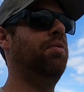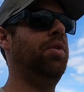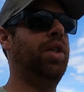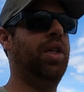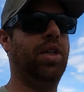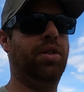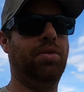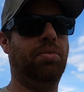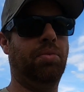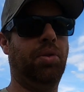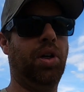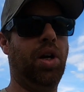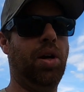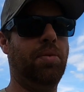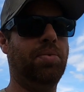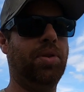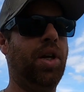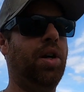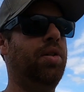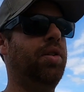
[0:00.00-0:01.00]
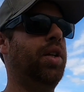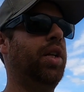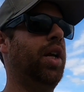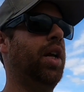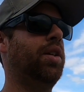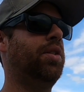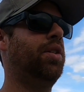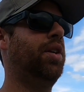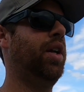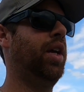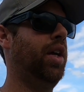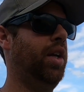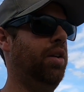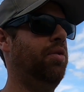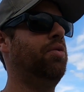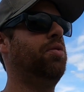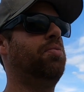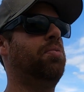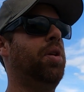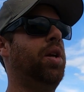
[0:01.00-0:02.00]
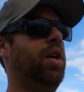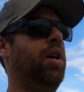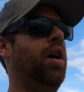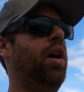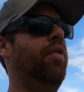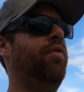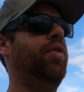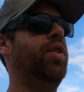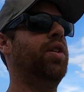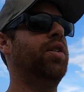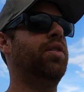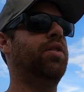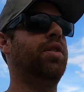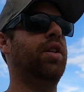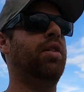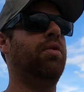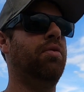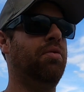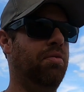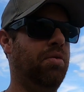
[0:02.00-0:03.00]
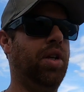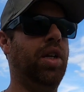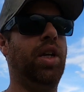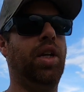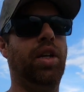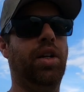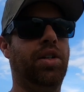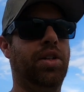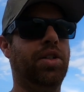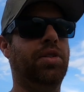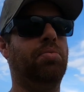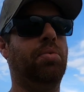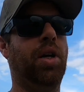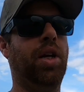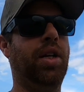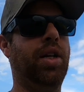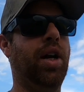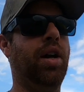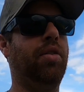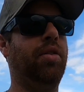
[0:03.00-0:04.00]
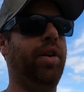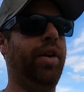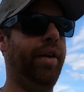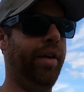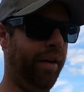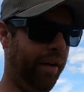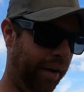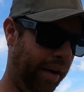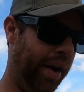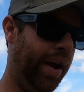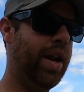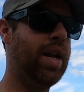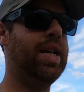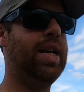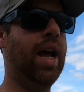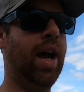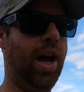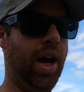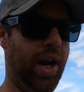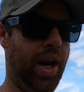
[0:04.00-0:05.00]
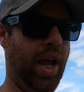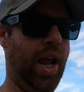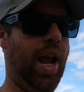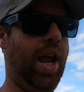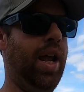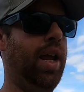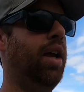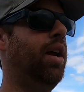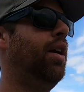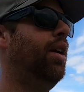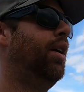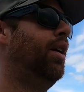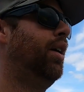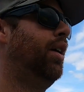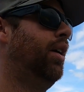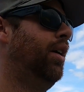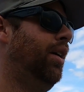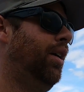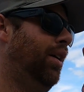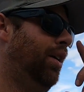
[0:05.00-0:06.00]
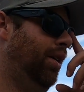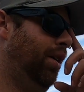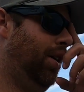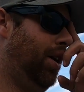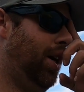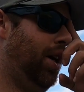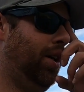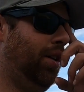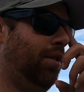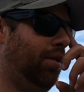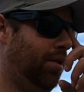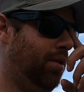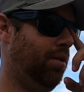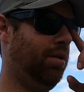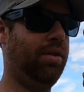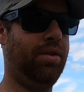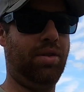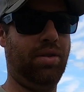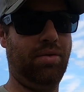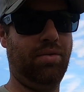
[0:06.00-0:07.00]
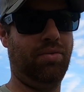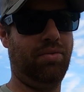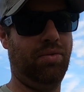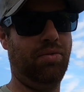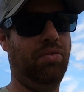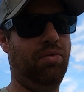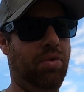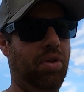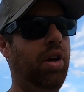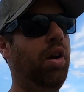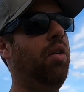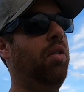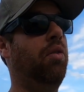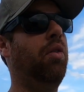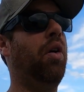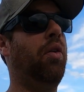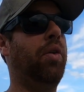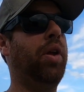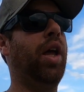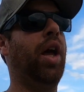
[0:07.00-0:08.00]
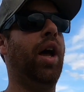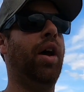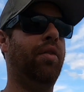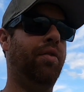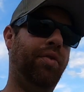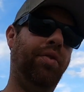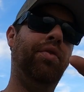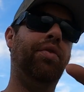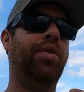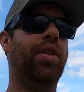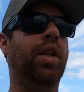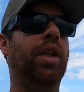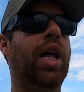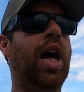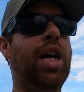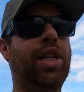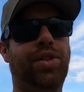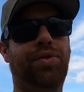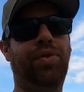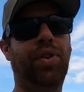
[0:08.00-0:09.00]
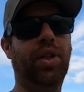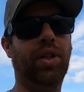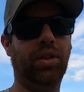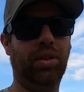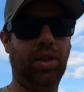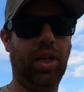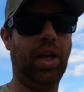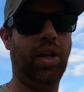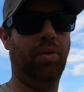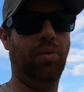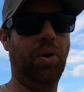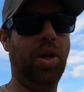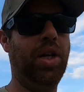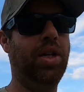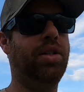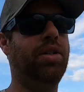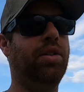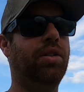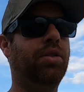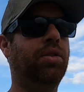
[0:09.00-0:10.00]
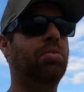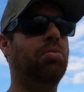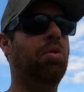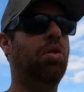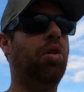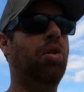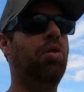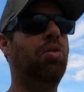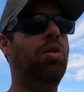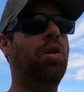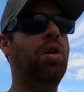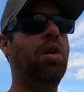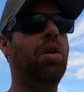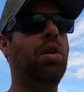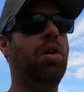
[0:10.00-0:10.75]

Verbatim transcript: We did some crop scouting yesterday and it was pretty obvious that we needed to spray down here today. Not well, we have the last field can wait till tomorrow.